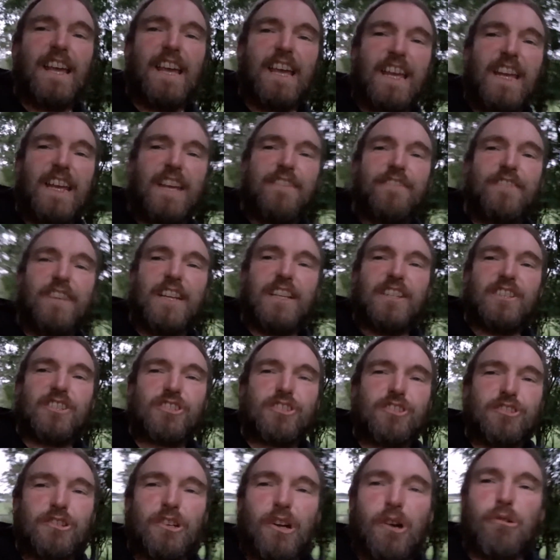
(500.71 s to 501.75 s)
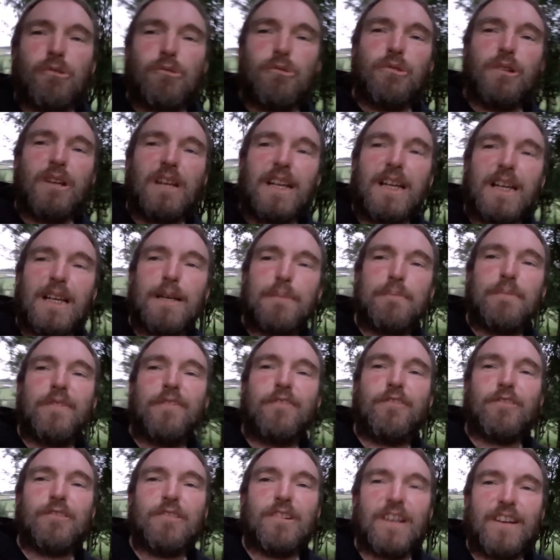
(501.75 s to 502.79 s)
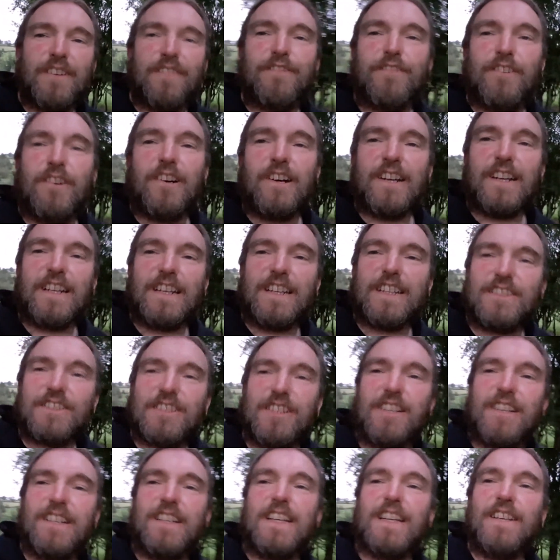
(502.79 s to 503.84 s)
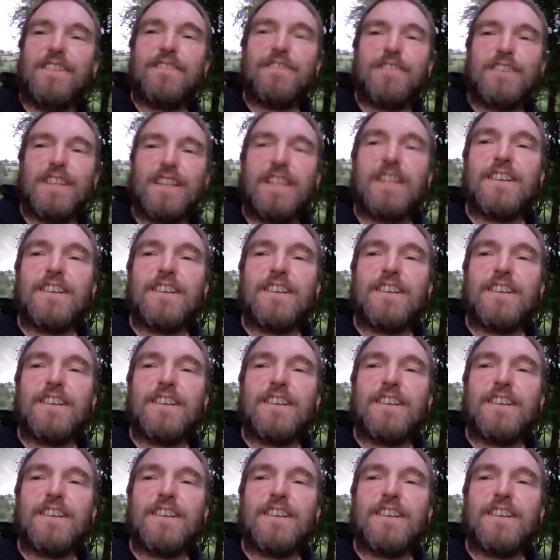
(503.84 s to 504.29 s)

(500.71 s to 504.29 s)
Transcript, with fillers: evening stroll before I finally turn in for the